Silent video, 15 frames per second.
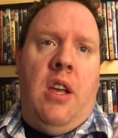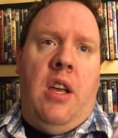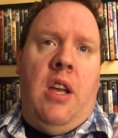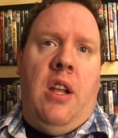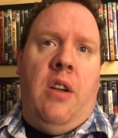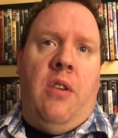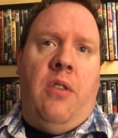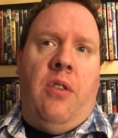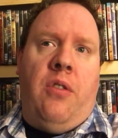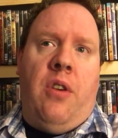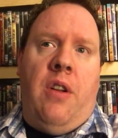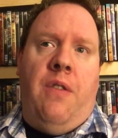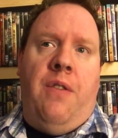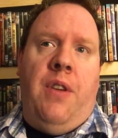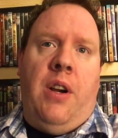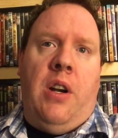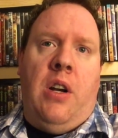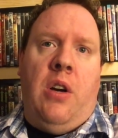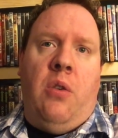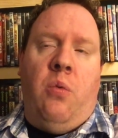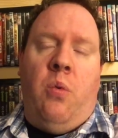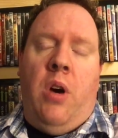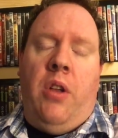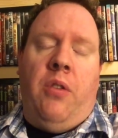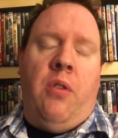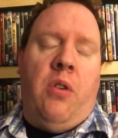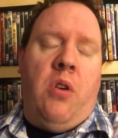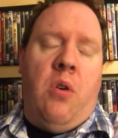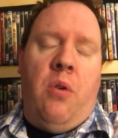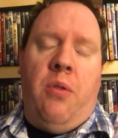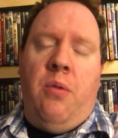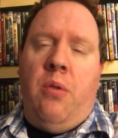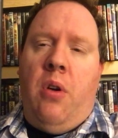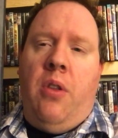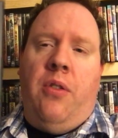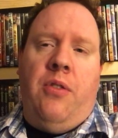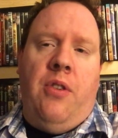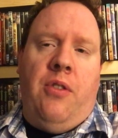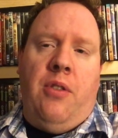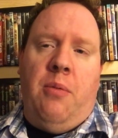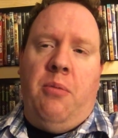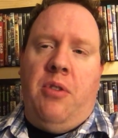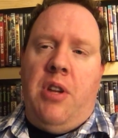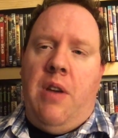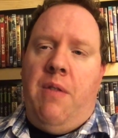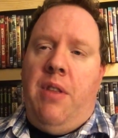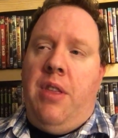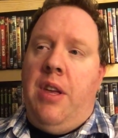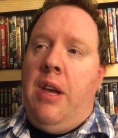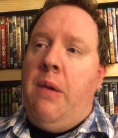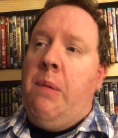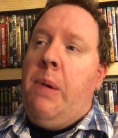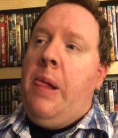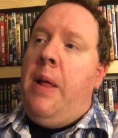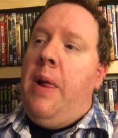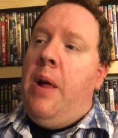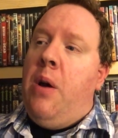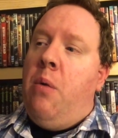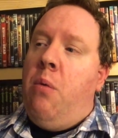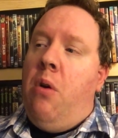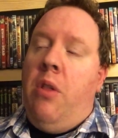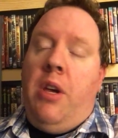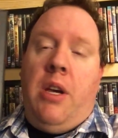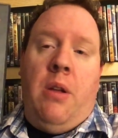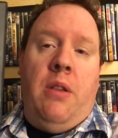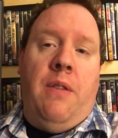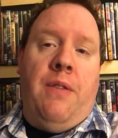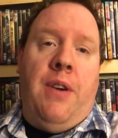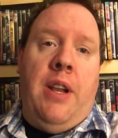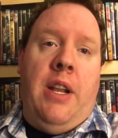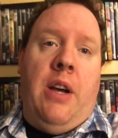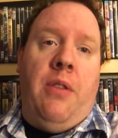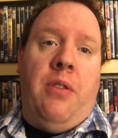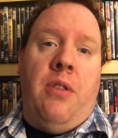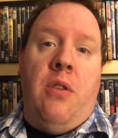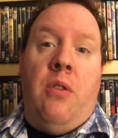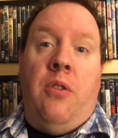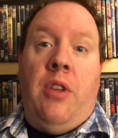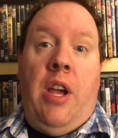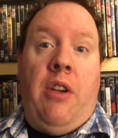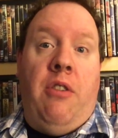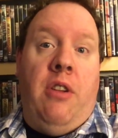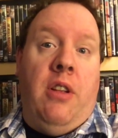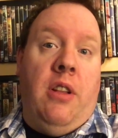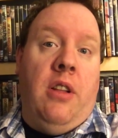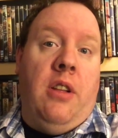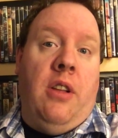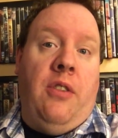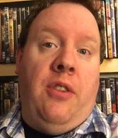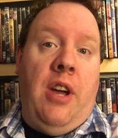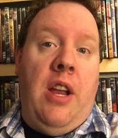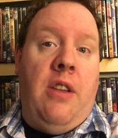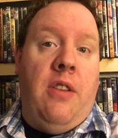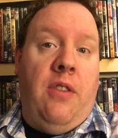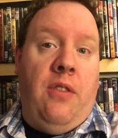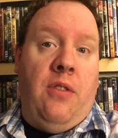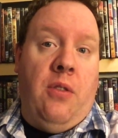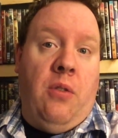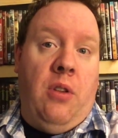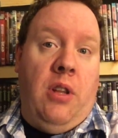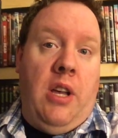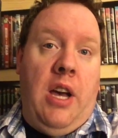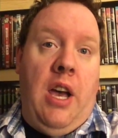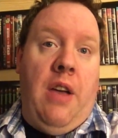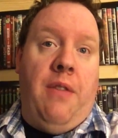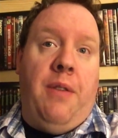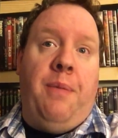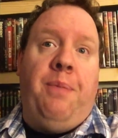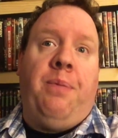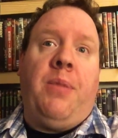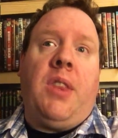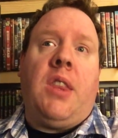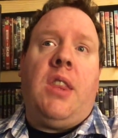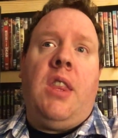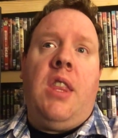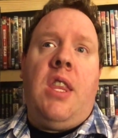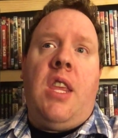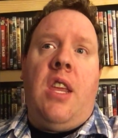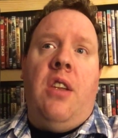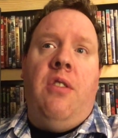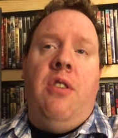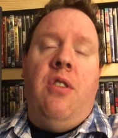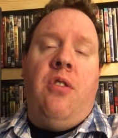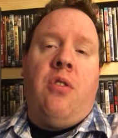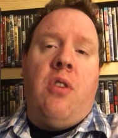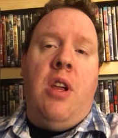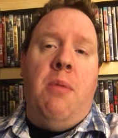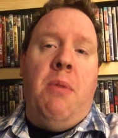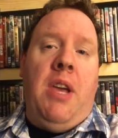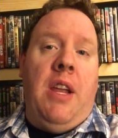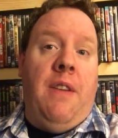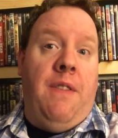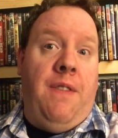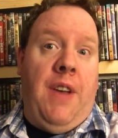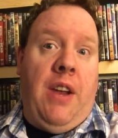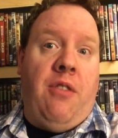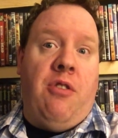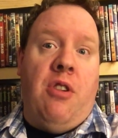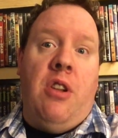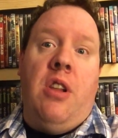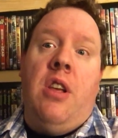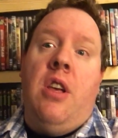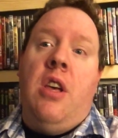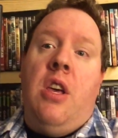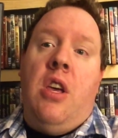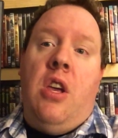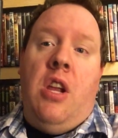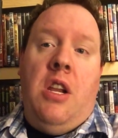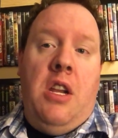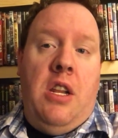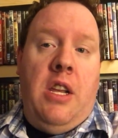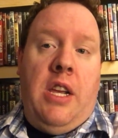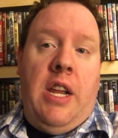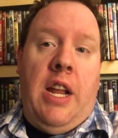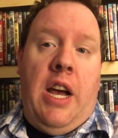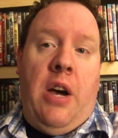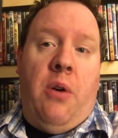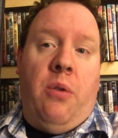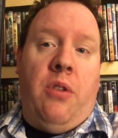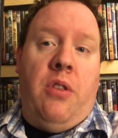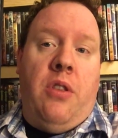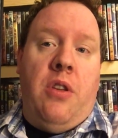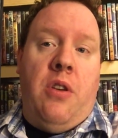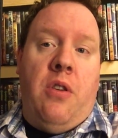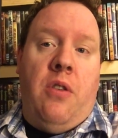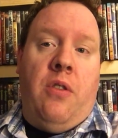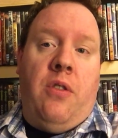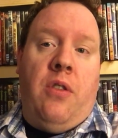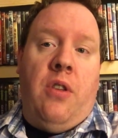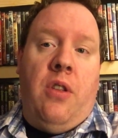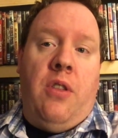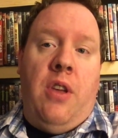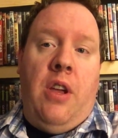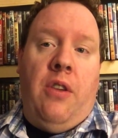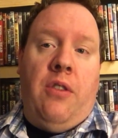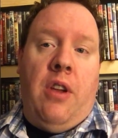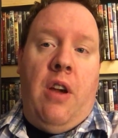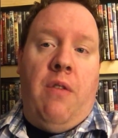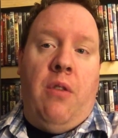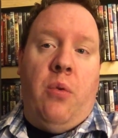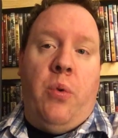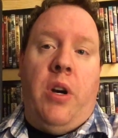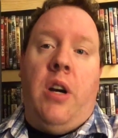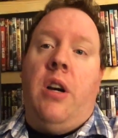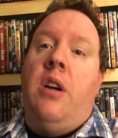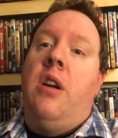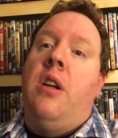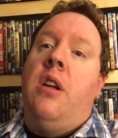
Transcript: And they're just trying to figure out what. So they're going through all the systems and everything. Well, they come to find out there's actually a scientist still alive. She's screaming, infection. You need to get out. There's things everywhere.